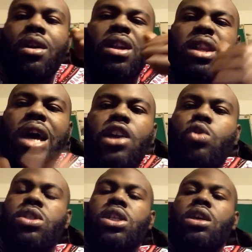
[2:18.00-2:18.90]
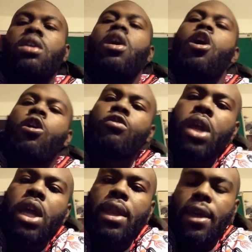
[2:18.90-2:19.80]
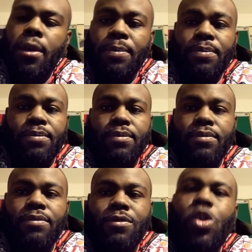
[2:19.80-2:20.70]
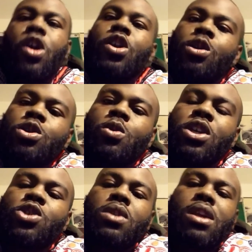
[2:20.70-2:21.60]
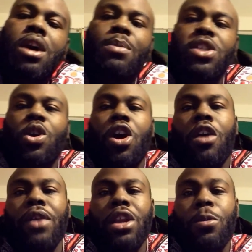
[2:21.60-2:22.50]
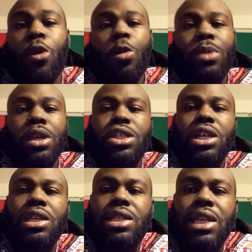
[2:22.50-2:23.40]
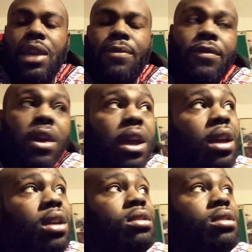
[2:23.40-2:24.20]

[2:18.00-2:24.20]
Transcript: Now you see RE&M. You already know you tuned into another episode of RE&M RBG TV.